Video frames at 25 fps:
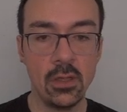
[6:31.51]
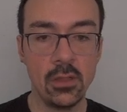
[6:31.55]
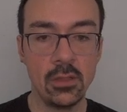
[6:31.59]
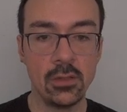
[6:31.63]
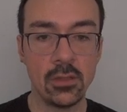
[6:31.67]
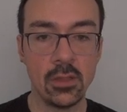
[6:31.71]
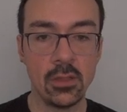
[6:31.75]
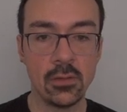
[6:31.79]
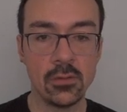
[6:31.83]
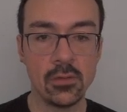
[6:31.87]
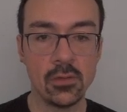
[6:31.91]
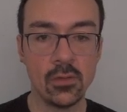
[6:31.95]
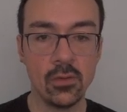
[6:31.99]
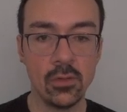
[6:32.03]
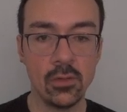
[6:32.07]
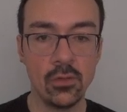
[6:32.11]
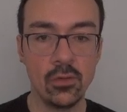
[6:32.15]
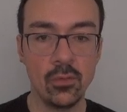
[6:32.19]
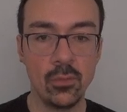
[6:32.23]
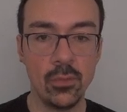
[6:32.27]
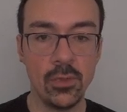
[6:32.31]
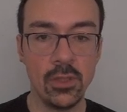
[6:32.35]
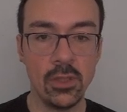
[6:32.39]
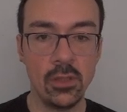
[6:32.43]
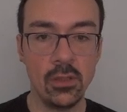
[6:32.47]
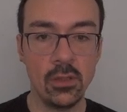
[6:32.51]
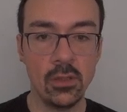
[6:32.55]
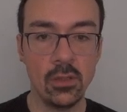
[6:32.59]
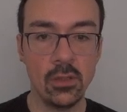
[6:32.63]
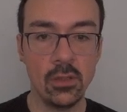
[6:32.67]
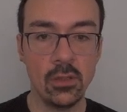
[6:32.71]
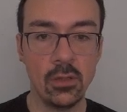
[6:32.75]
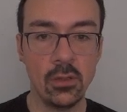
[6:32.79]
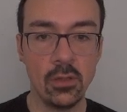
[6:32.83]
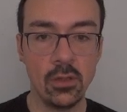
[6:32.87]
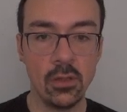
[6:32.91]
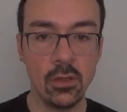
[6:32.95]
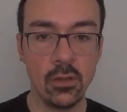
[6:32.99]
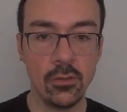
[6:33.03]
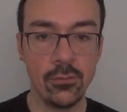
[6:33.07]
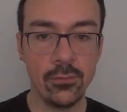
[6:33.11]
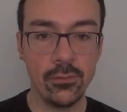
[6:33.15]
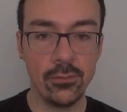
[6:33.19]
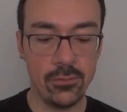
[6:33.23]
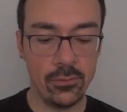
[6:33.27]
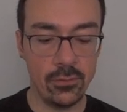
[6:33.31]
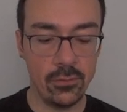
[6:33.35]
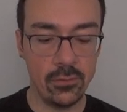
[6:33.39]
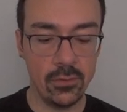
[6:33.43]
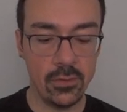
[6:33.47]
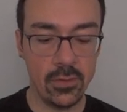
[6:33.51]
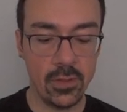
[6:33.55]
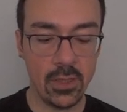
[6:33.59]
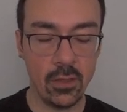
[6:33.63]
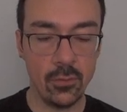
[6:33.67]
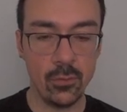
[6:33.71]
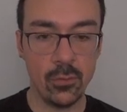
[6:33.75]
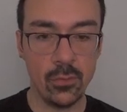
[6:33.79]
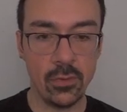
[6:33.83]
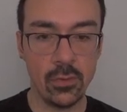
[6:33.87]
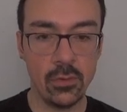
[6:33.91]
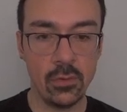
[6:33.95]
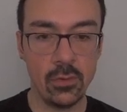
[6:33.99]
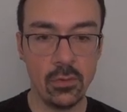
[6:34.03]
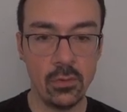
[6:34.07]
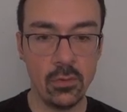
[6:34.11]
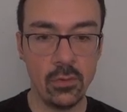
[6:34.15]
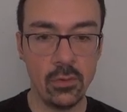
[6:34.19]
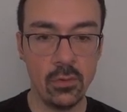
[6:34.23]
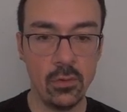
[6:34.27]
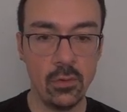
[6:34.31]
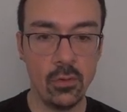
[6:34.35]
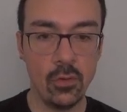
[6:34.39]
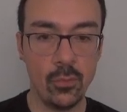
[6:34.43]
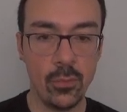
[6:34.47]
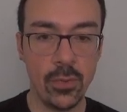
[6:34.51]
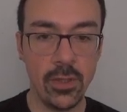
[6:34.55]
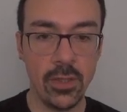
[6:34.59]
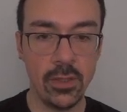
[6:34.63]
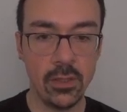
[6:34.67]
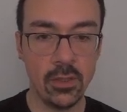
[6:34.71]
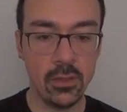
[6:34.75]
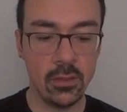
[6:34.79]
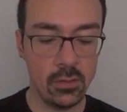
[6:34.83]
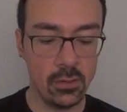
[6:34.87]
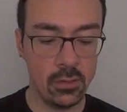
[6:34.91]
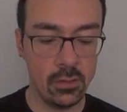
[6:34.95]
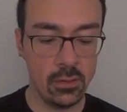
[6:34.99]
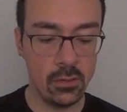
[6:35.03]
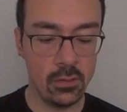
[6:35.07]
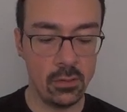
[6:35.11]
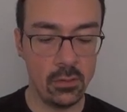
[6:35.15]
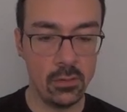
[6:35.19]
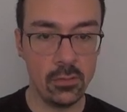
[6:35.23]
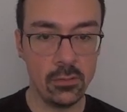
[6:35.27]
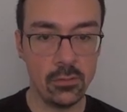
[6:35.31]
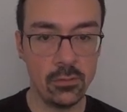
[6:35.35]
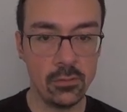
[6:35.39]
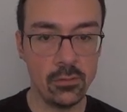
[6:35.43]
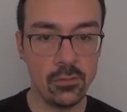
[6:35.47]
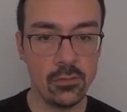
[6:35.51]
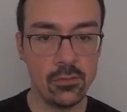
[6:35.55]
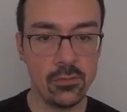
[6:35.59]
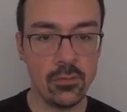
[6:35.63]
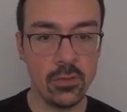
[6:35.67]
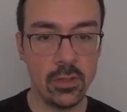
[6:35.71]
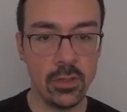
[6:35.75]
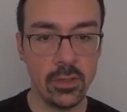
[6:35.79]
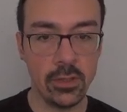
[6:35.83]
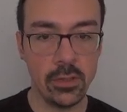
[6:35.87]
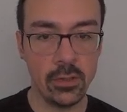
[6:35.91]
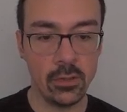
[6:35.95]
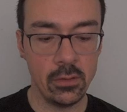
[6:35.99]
that's going to be of type opaque string.